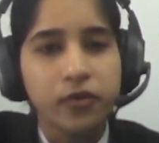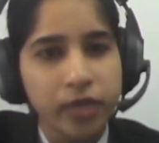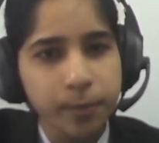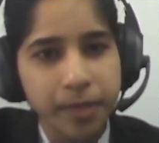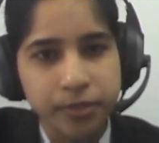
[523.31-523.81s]

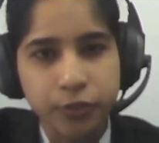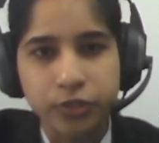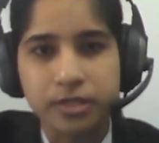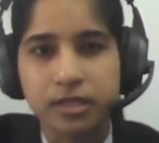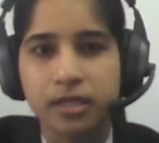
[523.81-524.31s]
writ
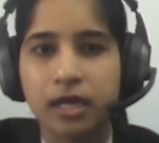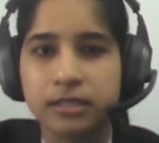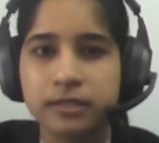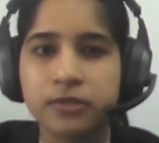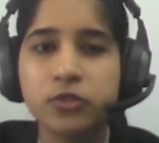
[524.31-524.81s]
petitions under
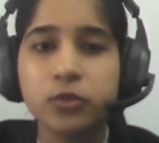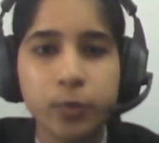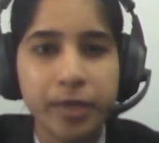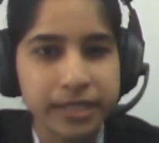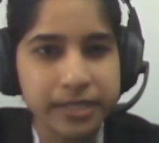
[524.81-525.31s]
Articles
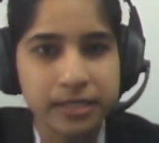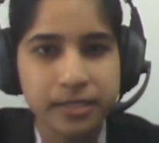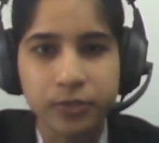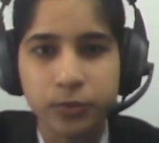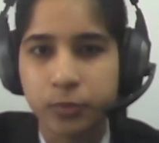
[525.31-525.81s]
226
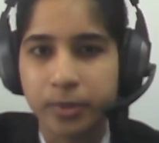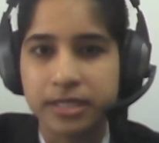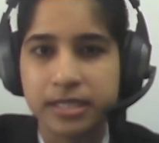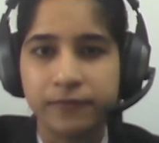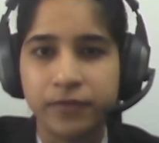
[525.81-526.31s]
and
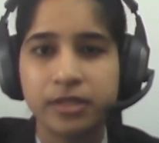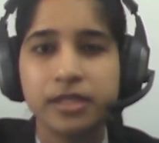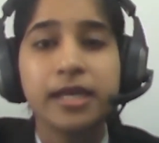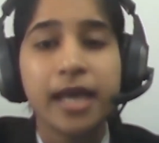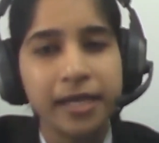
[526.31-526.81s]
227,
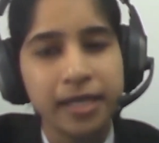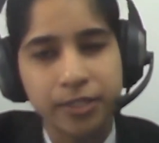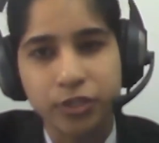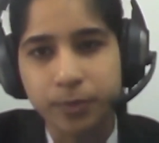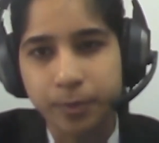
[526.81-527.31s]
and
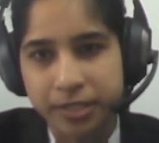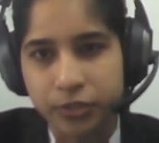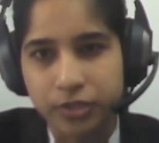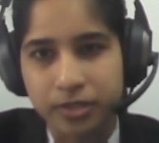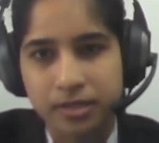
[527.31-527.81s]
election
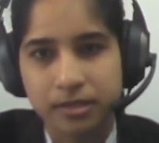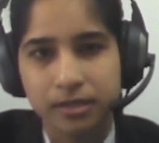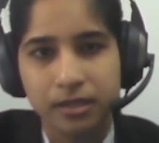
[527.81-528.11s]
petitions.